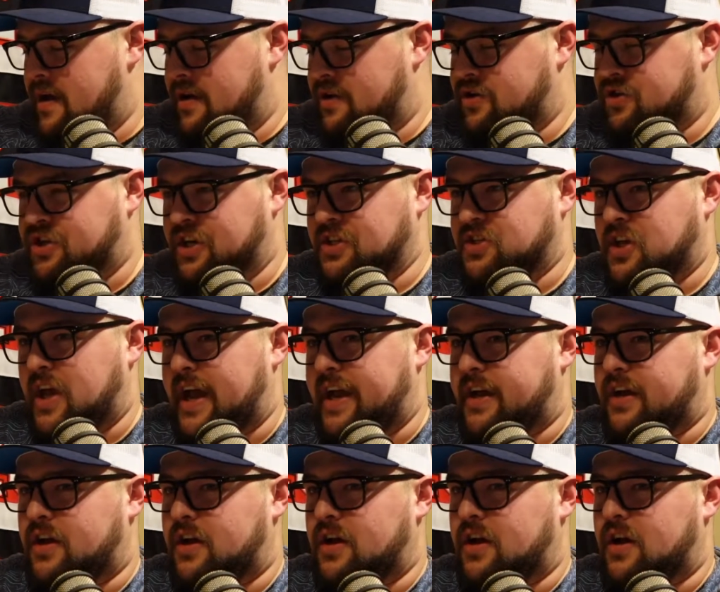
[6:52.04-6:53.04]
She's
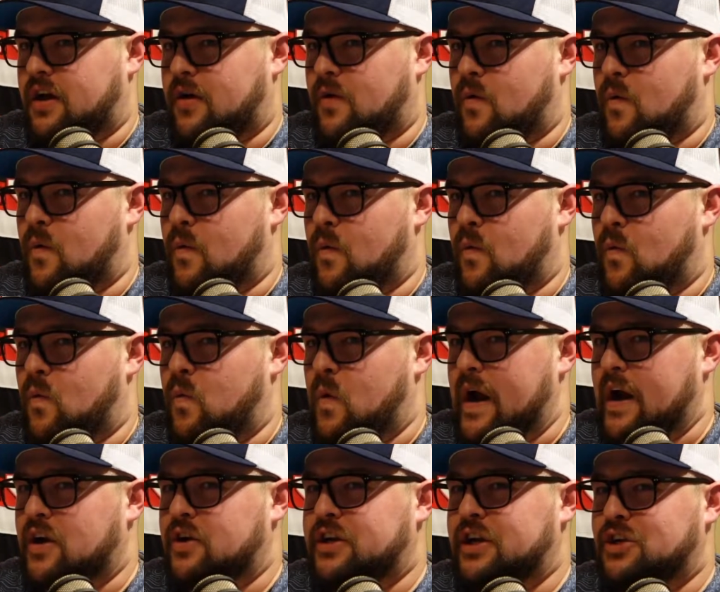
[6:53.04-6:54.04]
like,
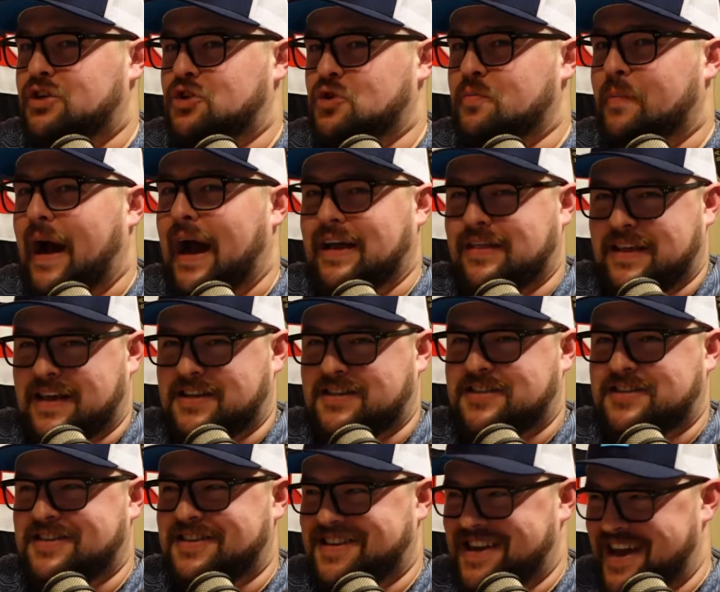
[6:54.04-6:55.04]
where did you buy this?